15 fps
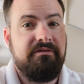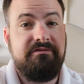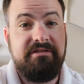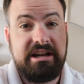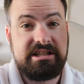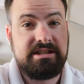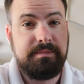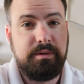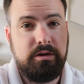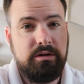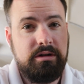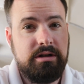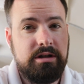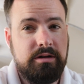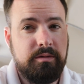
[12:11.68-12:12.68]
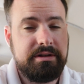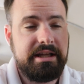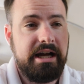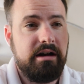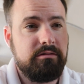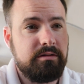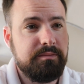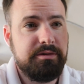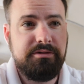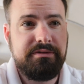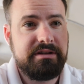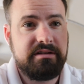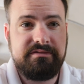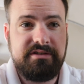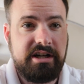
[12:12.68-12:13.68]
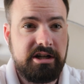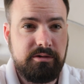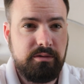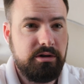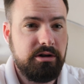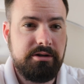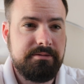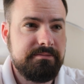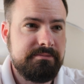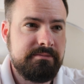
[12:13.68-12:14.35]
fixable without removing the firewall.